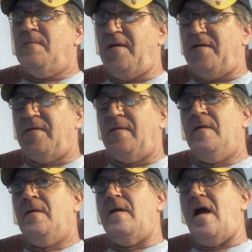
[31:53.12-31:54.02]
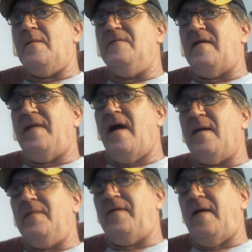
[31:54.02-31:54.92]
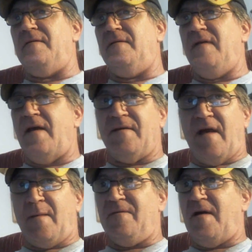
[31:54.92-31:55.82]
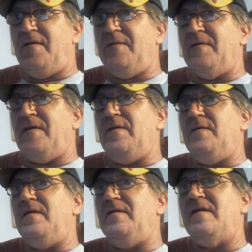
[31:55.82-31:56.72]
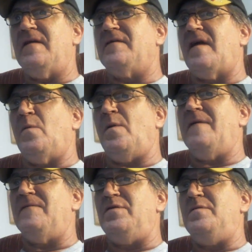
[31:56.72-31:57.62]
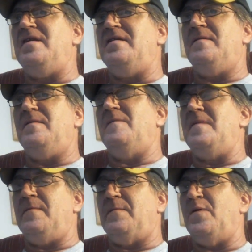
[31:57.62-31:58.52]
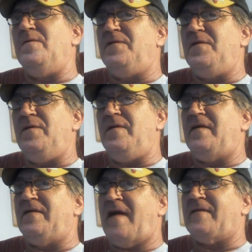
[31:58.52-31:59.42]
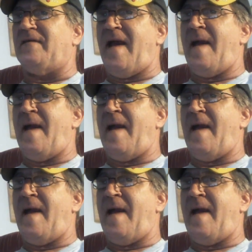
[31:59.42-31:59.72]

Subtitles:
Yes, I can provide the documentation. Yes, I can provide you everything you need. Yes, whatever you need for me to prove to you that it's actually